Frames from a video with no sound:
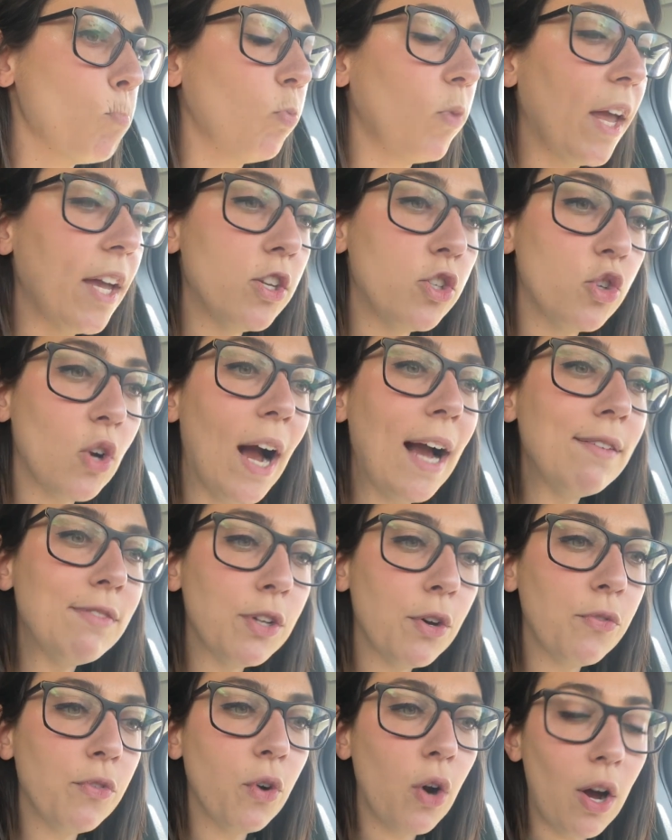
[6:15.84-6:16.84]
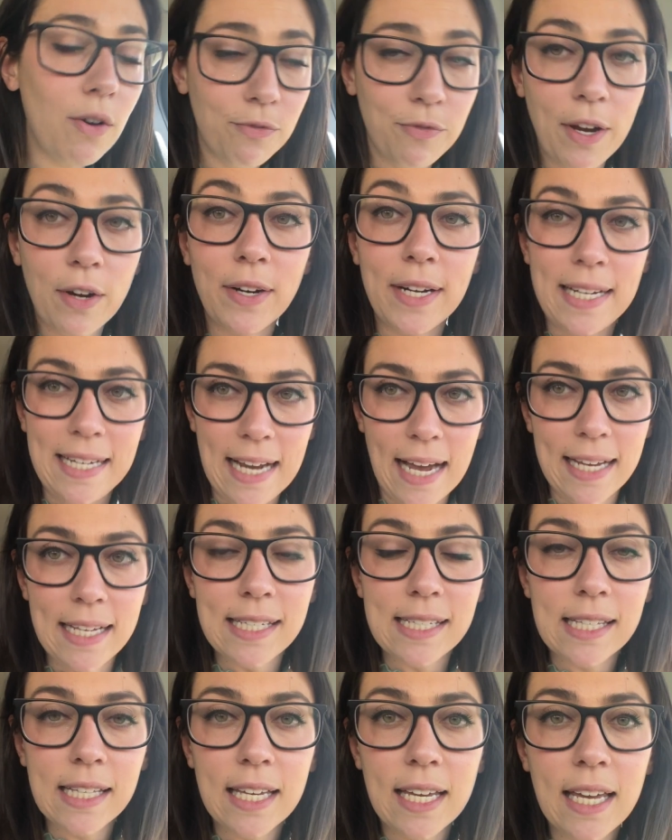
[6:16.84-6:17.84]
It drives overall very
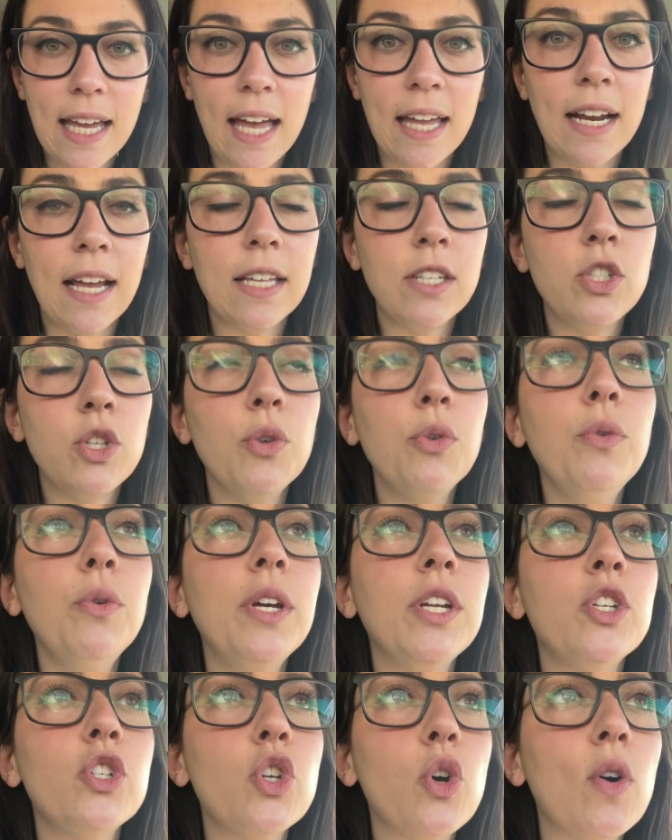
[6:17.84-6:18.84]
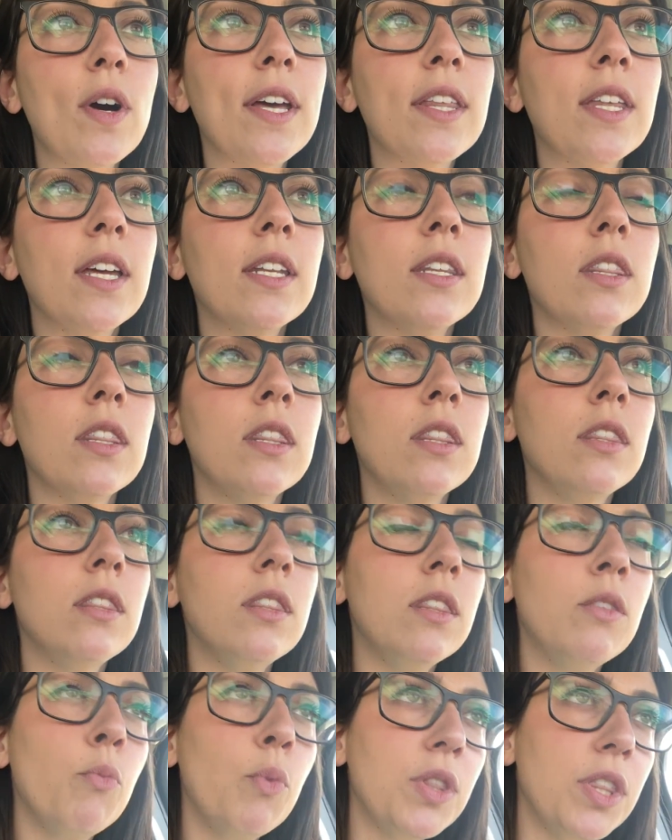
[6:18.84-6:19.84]
nicely, and I do enjoy that
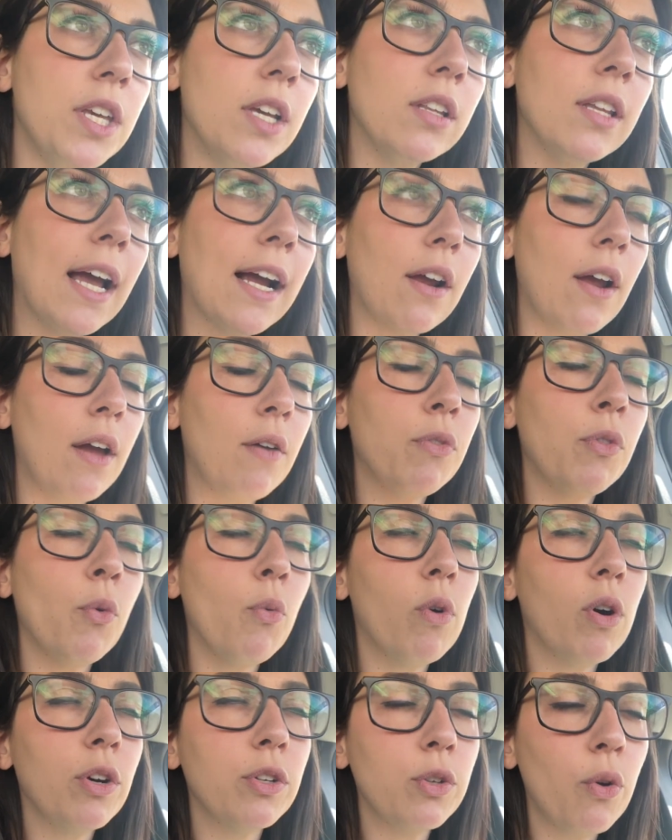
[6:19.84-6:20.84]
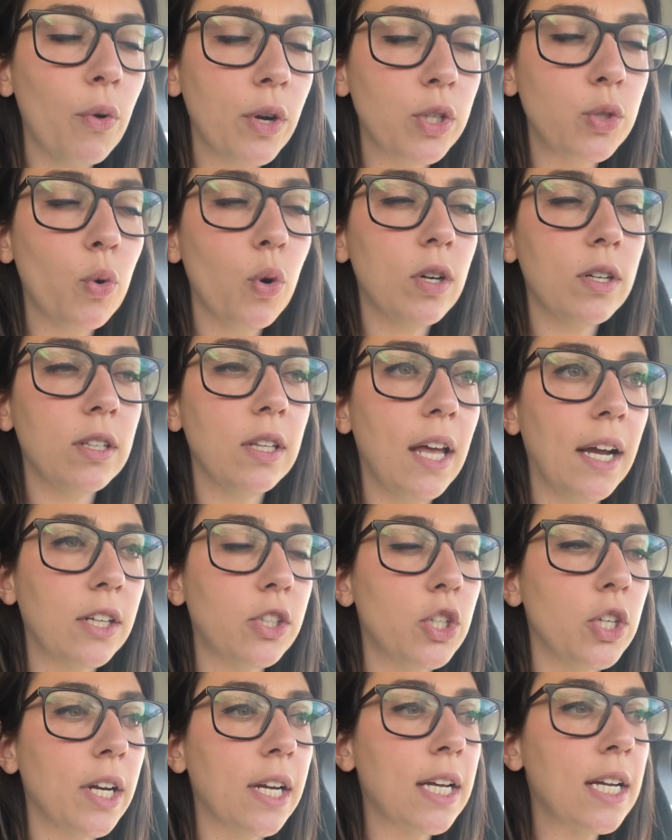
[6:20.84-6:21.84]
with the world going toward
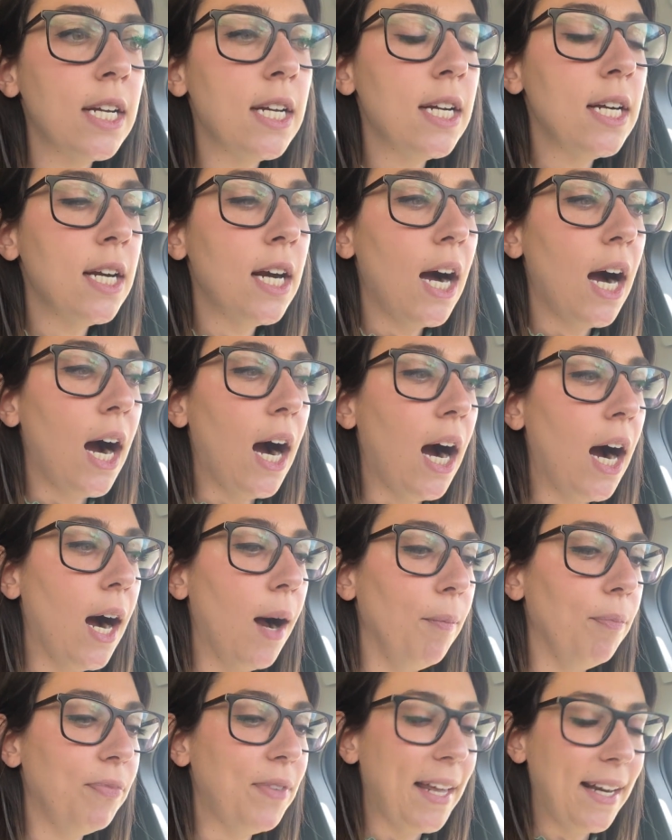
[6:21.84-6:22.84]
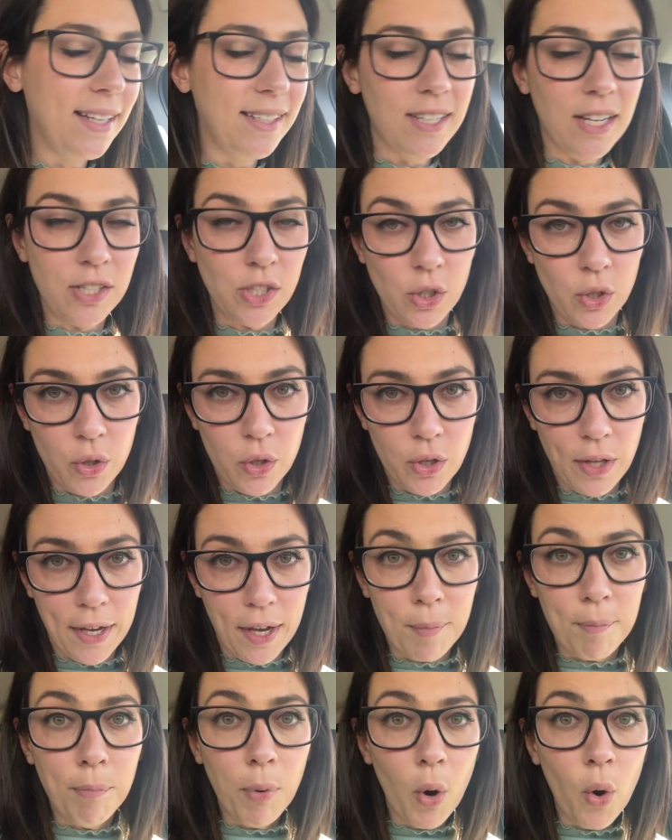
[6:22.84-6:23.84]
electric, that it doesn't look like
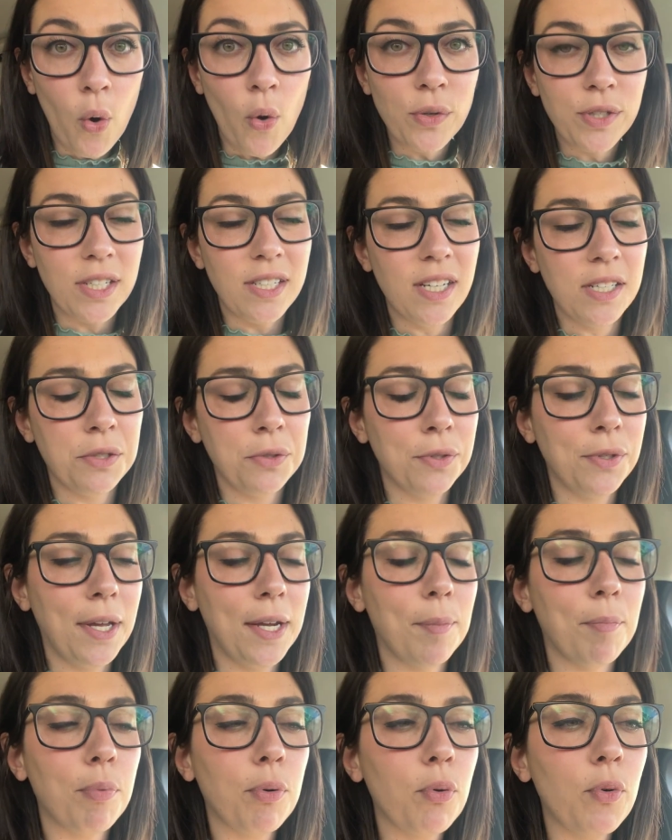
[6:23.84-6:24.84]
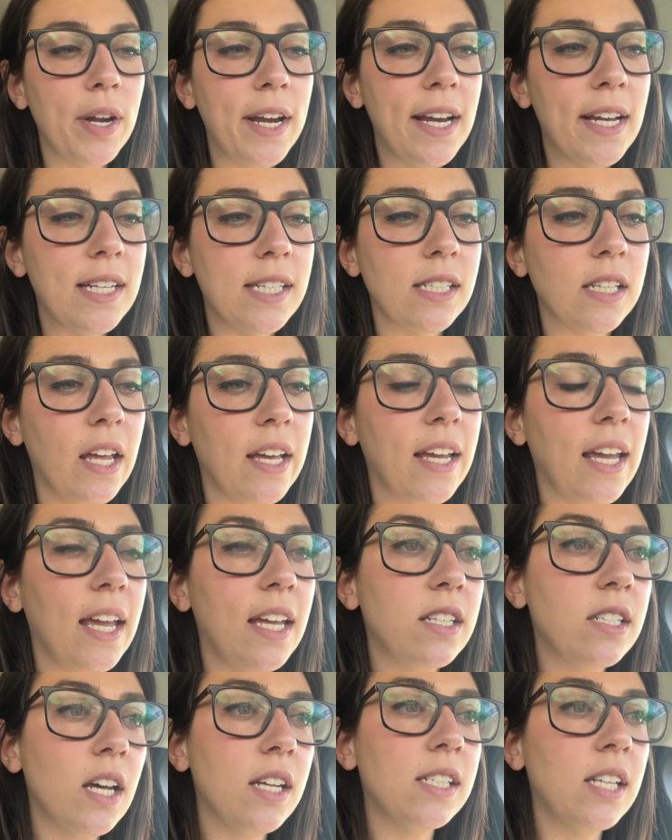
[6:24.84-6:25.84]
a Bolt, it doesn't look like a Prius. Like,
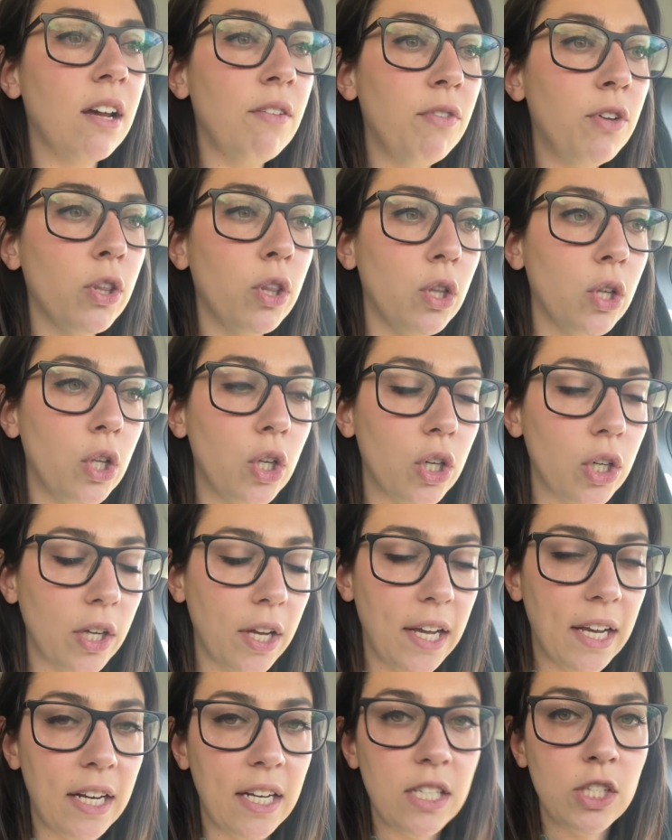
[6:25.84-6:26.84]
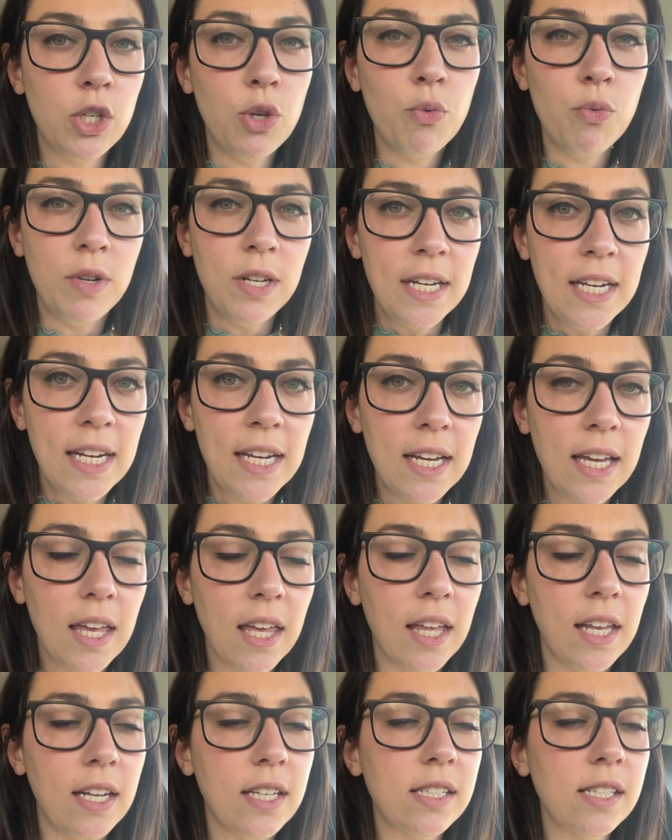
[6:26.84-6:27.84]
it does have a look, it is unique,
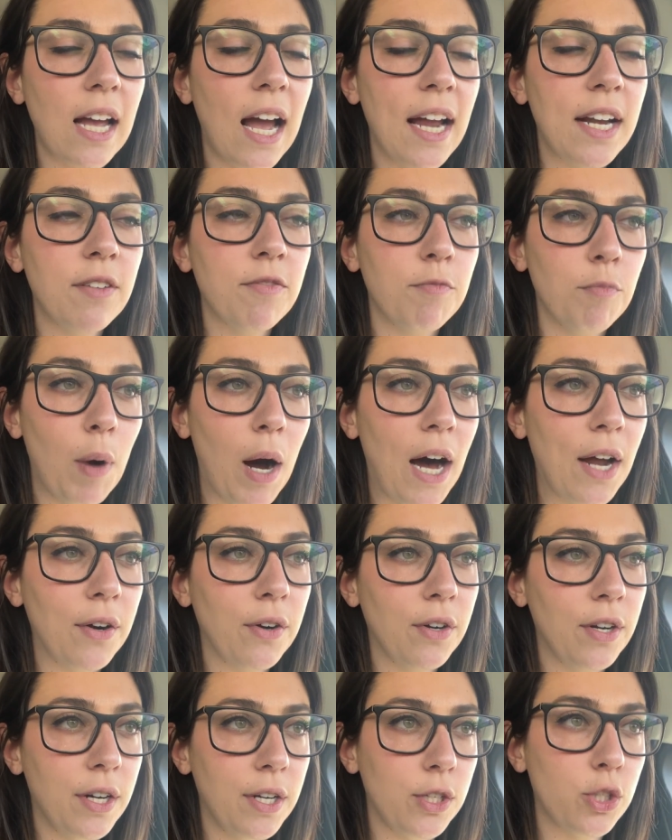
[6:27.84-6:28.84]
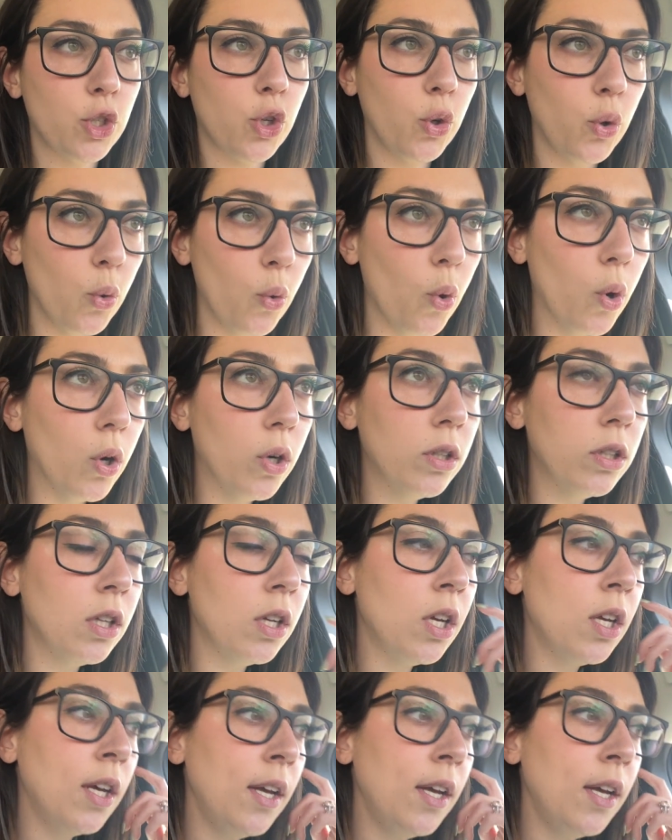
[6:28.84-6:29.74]
it is kind of modern, it is cool.